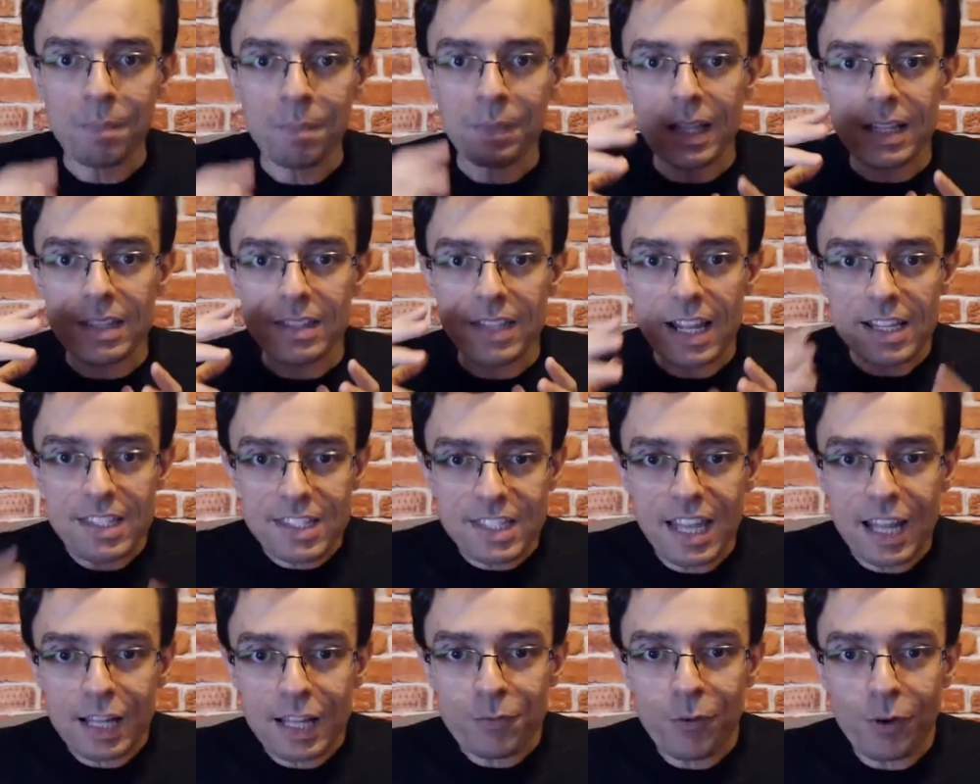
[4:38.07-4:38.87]

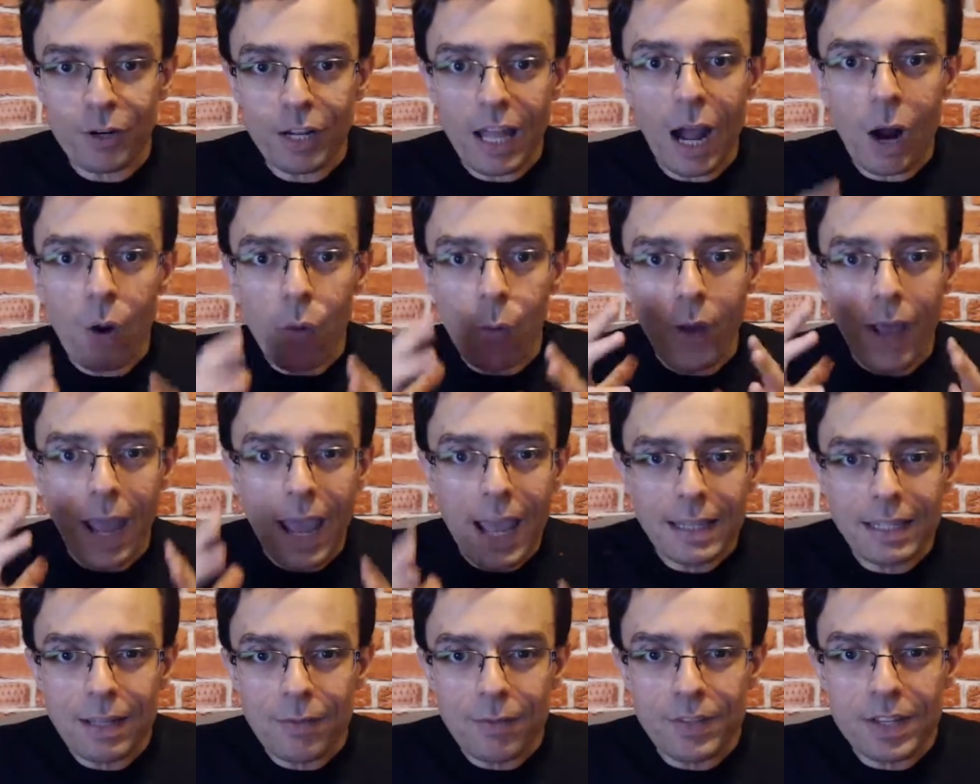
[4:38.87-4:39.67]
That's it for now.
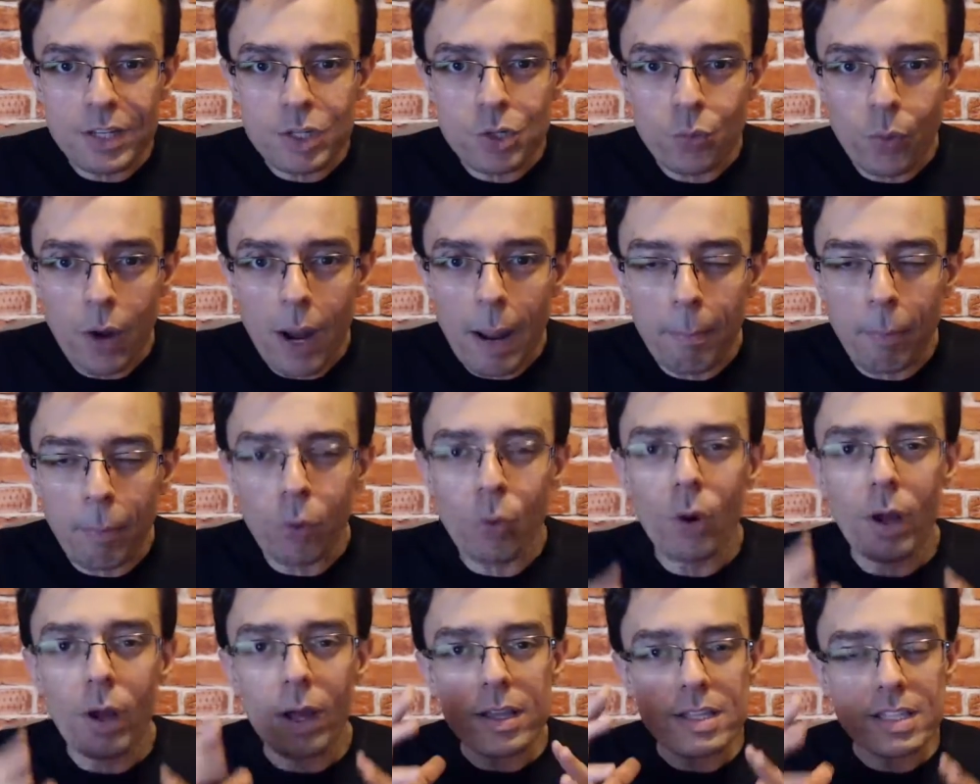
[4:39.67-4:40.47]
End of this
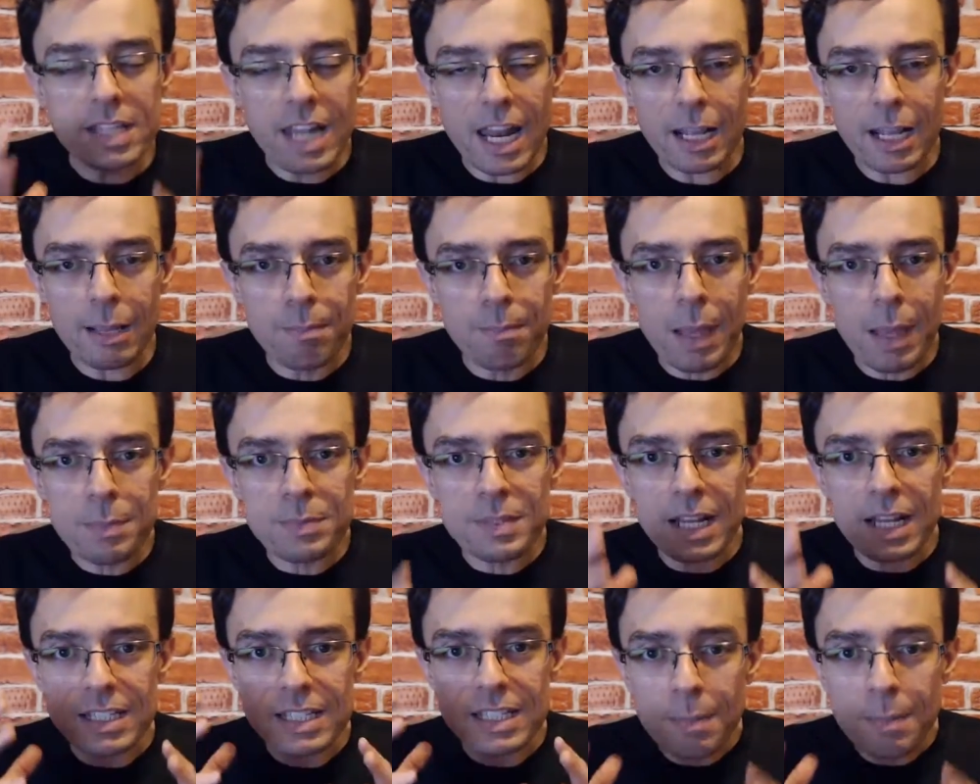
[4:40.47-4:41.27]
ramble. Slack
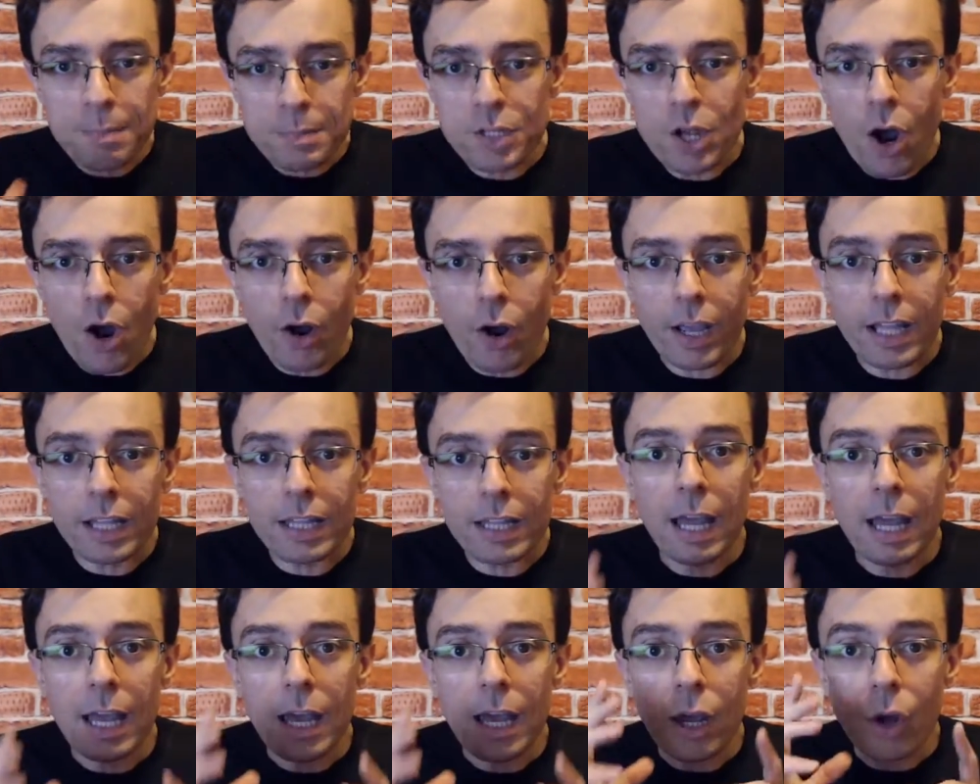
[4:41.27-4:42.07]
peeps I Keep
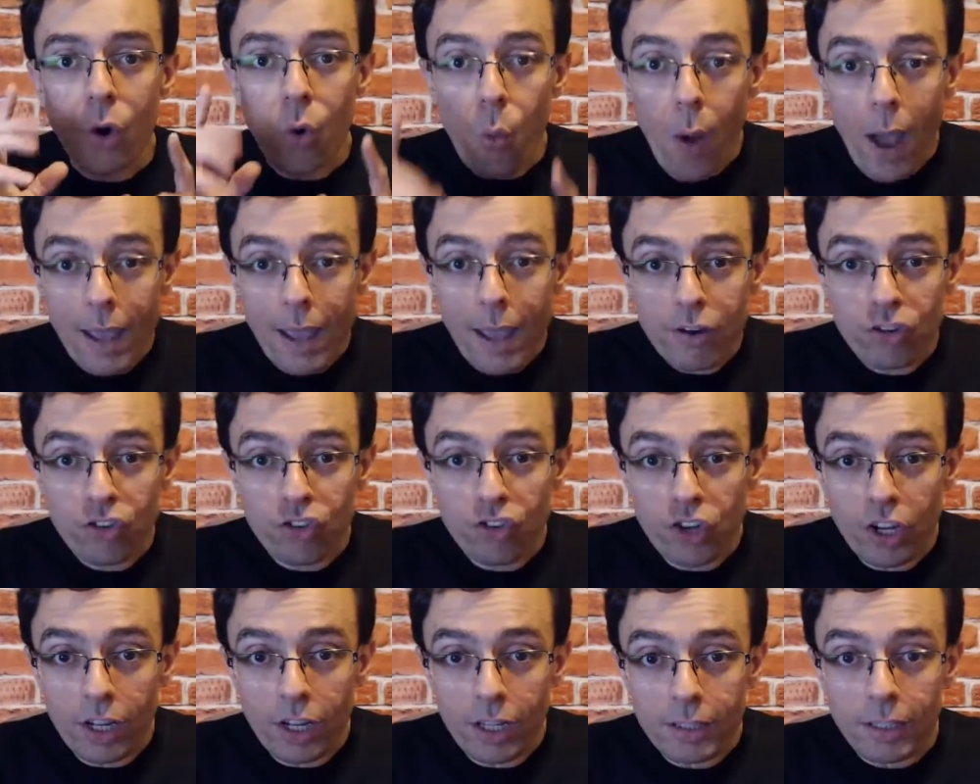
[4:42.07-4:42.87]
Talking.
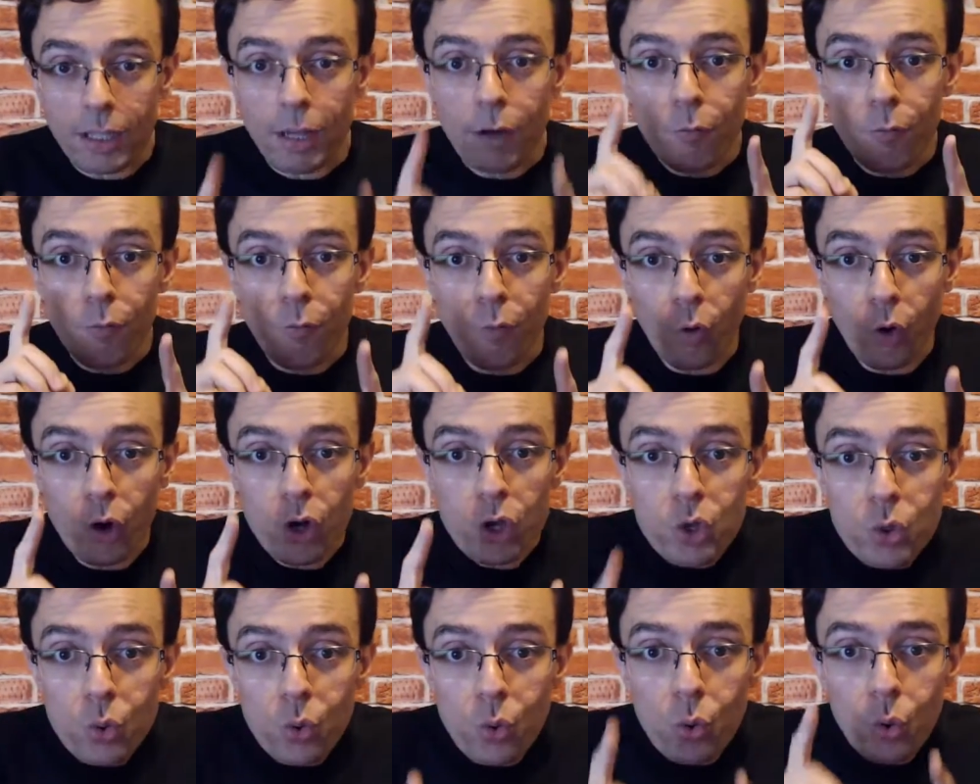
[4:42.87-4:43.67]
Question for
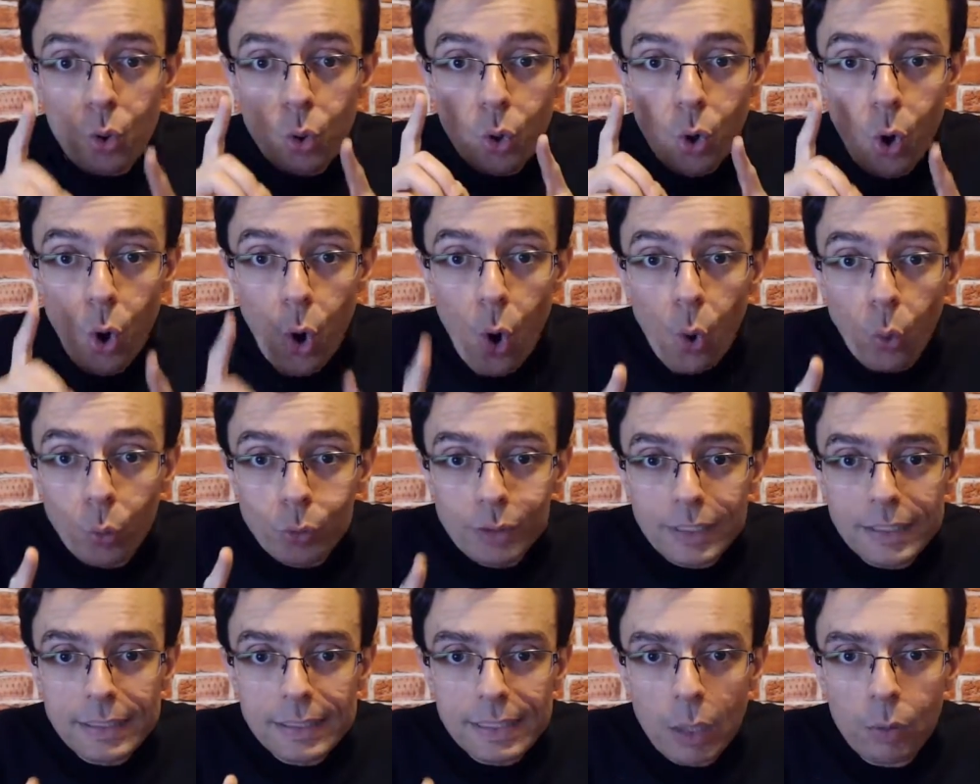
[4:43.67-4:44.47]
you
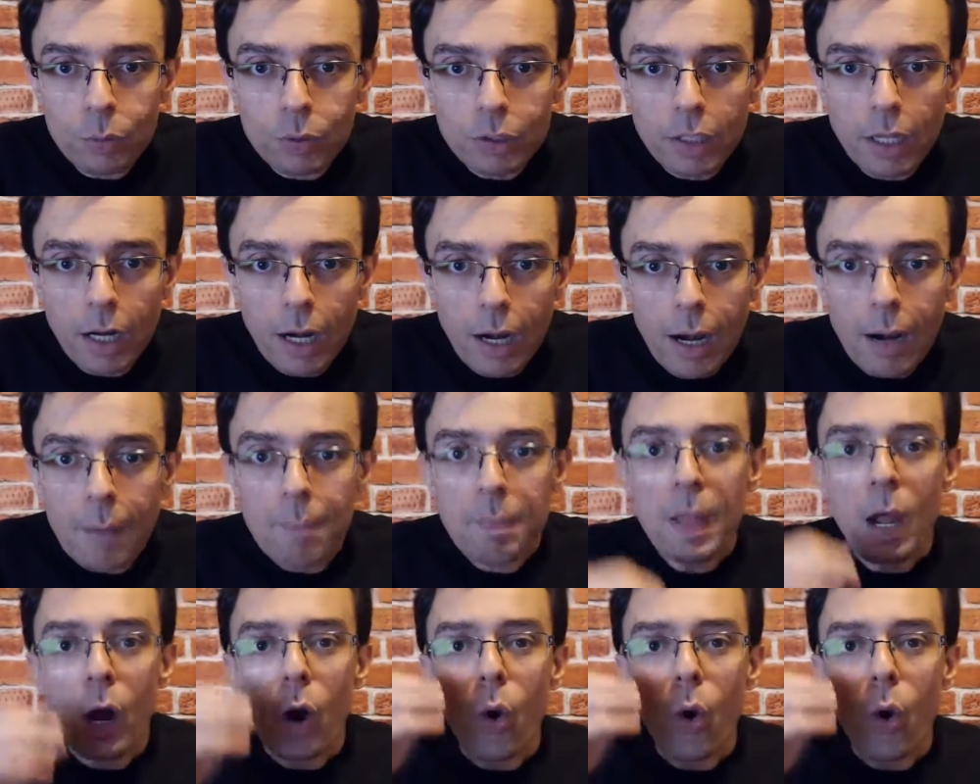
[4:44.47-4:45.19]
coders out there.